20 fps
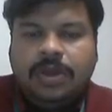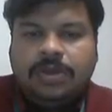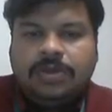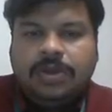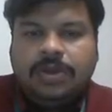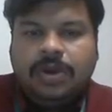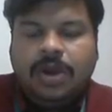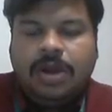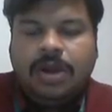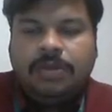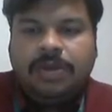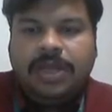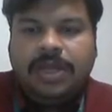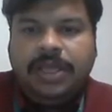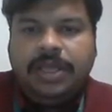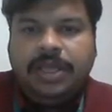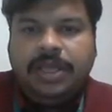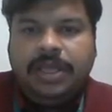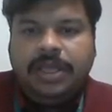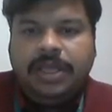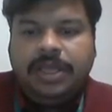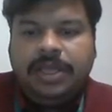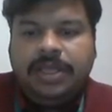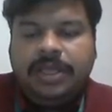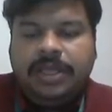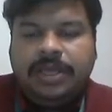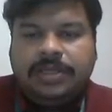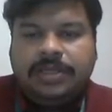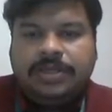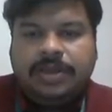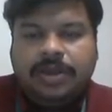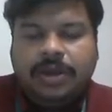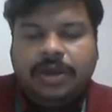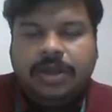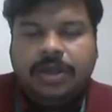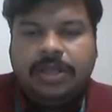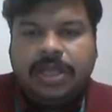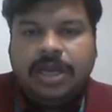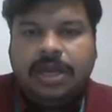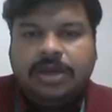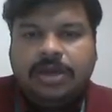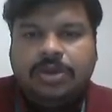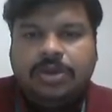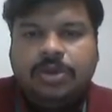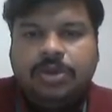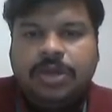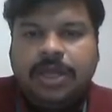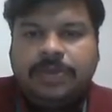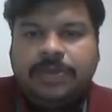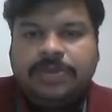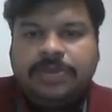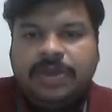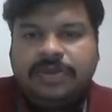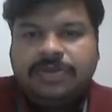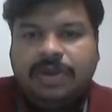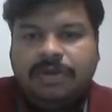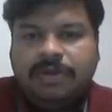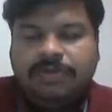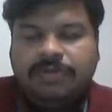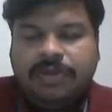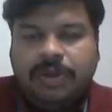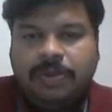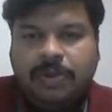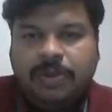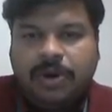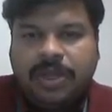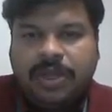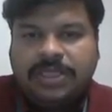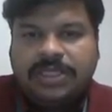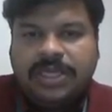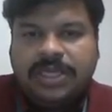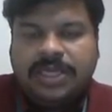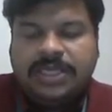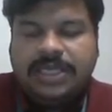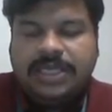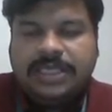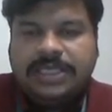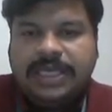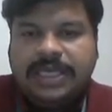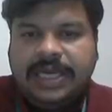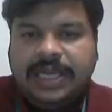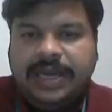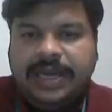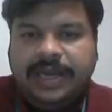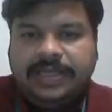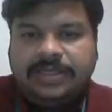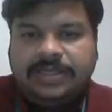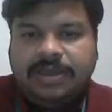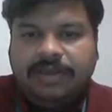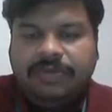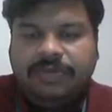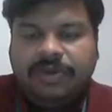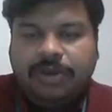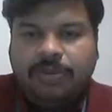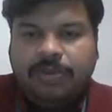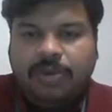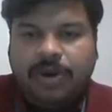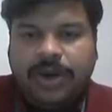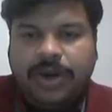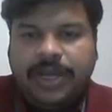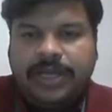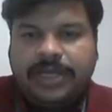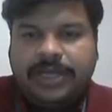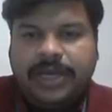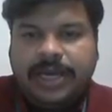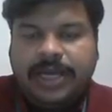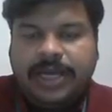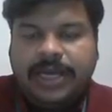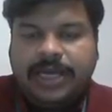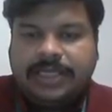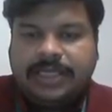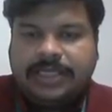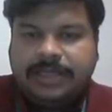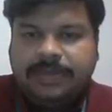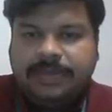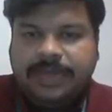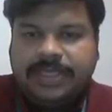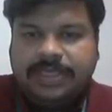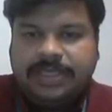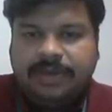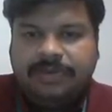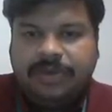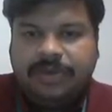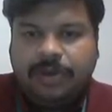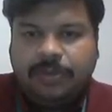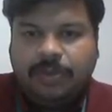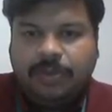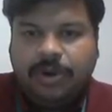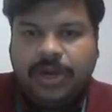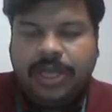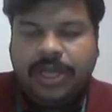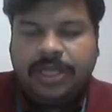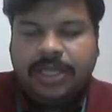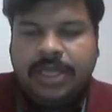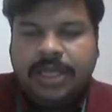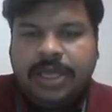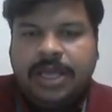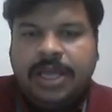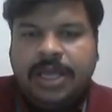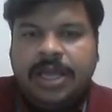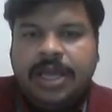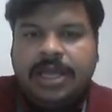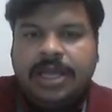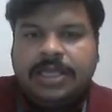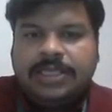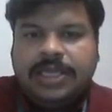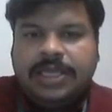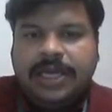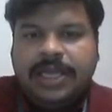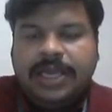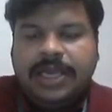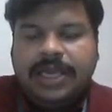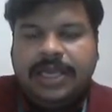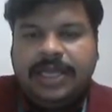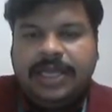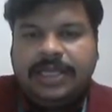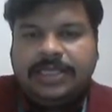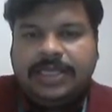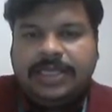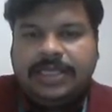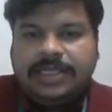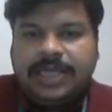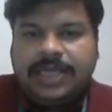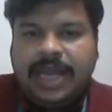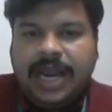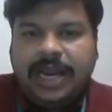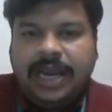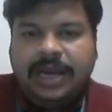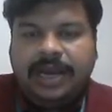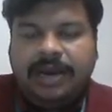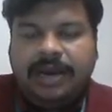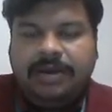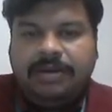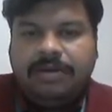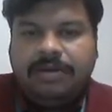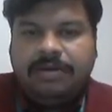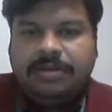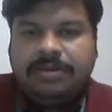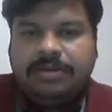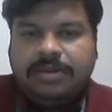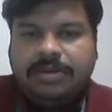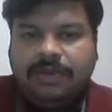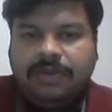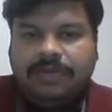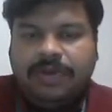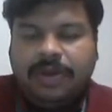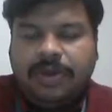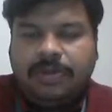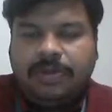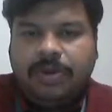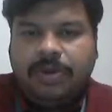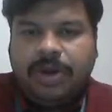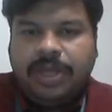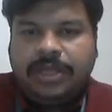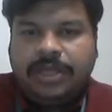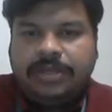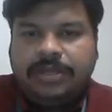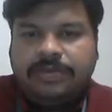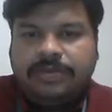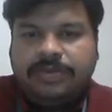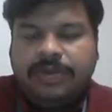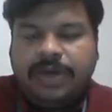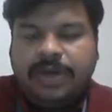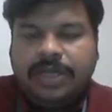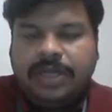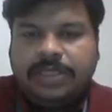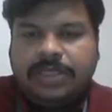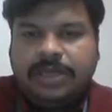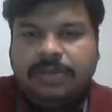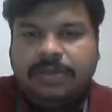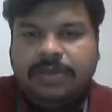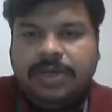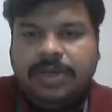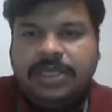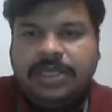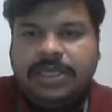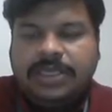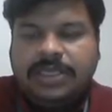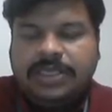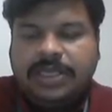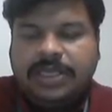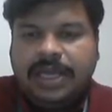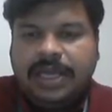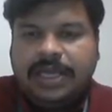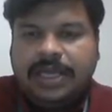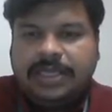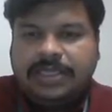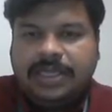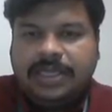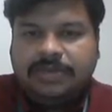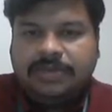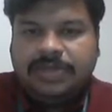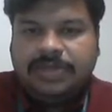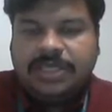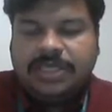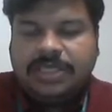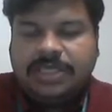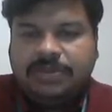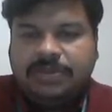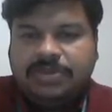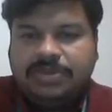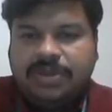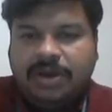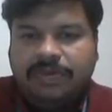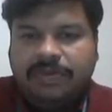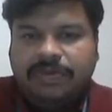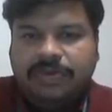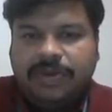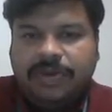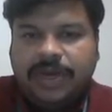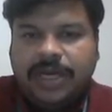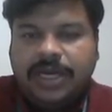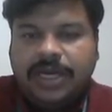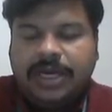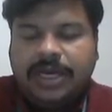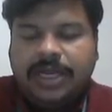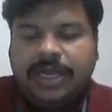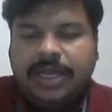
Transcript: So normally, yes, there are two types of software products. That is a generic software product and a customized software product. Generic is a standard software product. For example, it is like a system software.